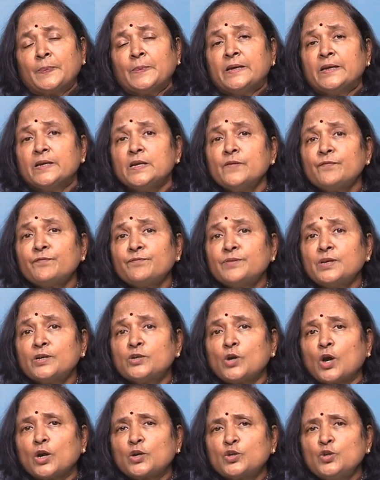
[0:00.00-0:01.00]
If the
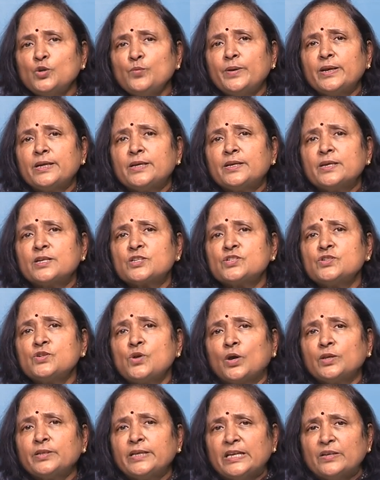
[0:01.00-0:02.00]
documentation
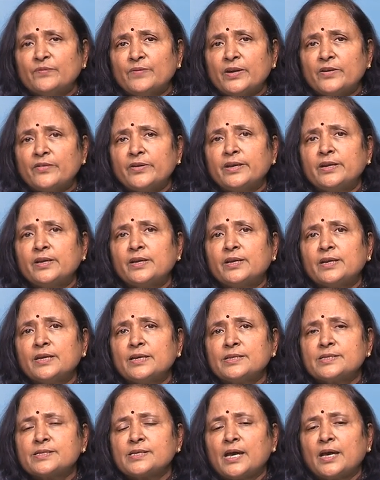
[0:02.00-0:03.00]
or the inventory
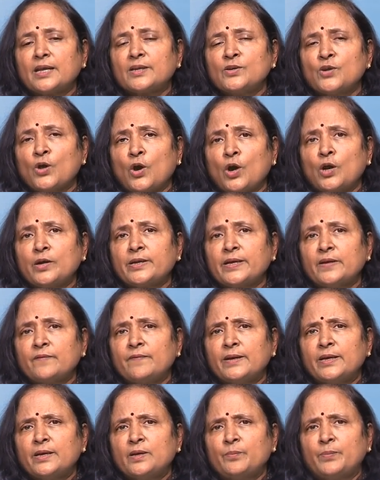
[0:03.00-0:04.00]
details are not
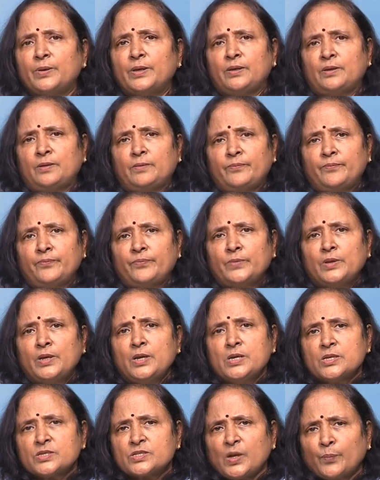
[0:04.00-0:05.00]
available,
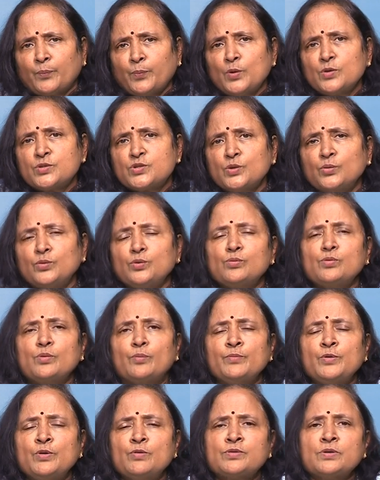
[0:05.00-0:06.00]
suppose
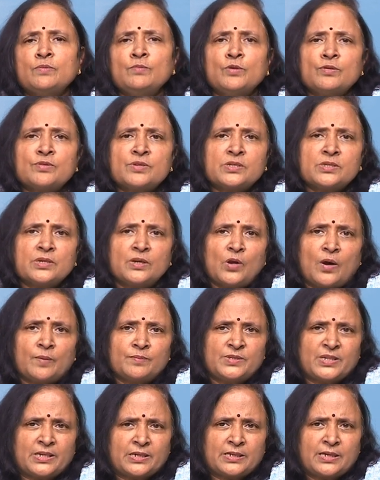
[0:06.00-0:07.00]
museum loses an
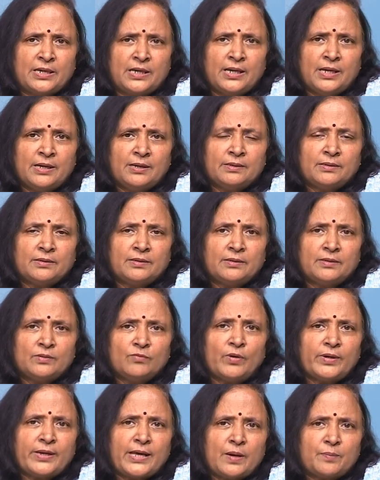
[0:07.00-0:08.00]
object,
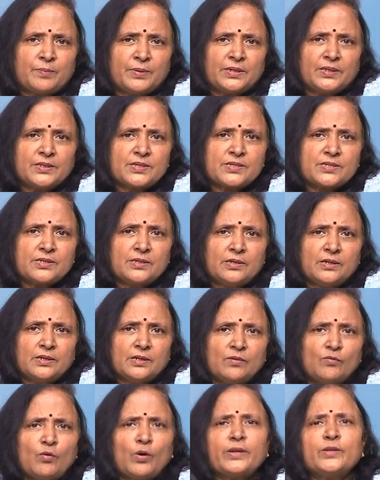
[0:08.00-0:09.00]
what happens?
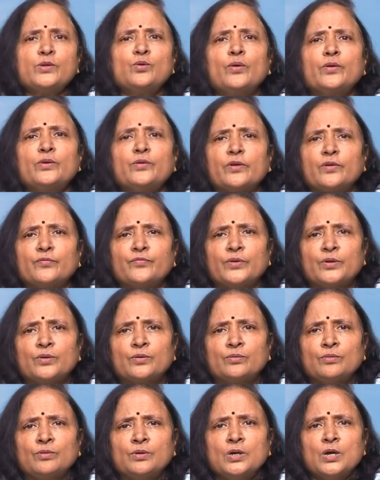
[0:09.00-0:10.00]
What are you going to refer
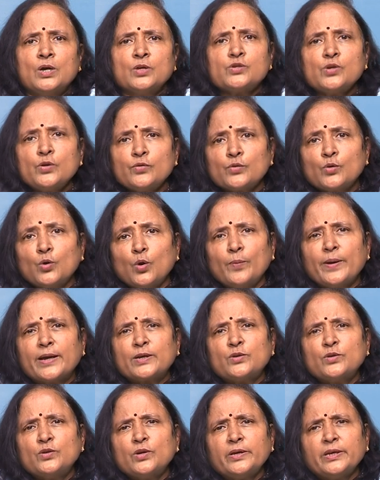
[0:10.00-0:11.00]
to? So, you have to go back
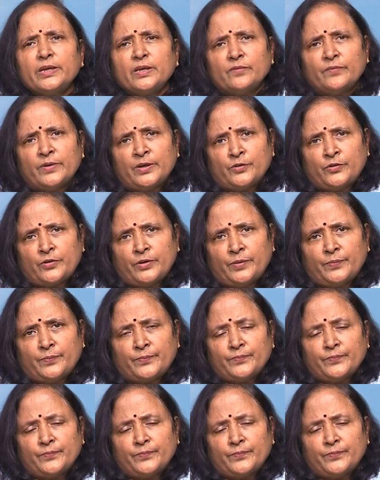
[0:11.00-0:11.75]
to your inventory.